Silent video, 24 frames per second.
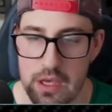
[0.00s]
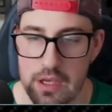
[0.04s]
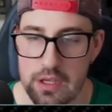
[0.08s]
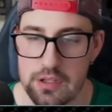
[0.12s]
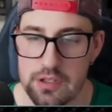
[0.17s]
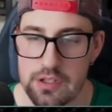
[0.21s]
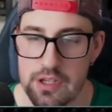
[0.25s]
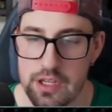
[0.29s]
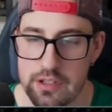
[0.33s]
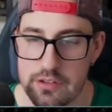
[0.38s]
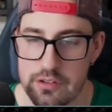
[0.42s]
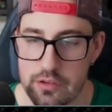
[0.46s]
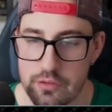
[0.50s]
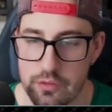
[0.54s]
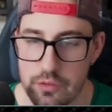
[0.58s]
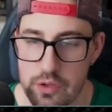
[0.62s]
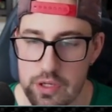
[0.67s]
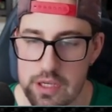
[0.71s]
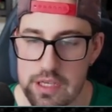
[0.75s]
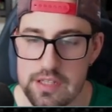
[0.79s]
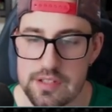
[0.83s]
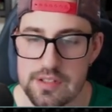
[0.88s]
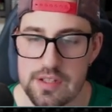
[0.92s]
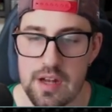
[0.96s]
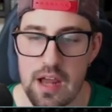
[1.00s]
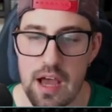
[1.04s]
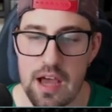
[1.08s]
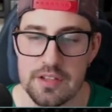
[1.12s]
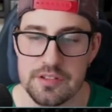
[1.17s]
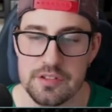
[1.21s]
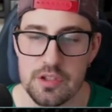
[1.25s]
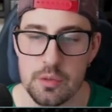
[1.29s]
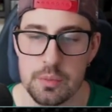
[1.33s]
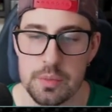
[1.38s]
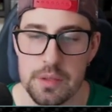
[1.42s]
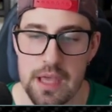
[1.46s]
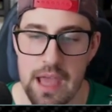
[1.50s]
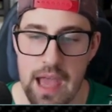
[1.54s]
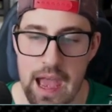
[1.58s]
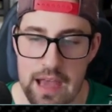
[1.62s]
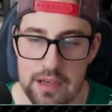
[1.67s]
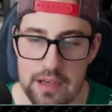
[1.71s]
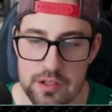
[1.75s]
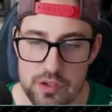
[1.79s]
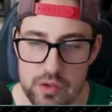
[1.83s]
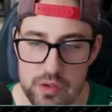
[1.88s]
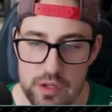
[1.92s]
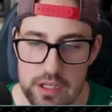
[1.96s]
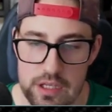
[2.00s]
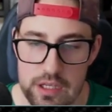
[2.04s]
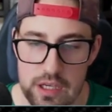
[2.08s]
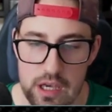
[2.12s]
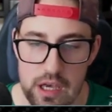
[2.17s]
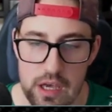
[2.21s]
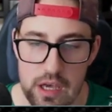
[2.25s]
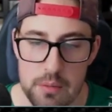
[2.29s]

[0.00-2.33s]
Nick DeVries, and Oscar Piastri.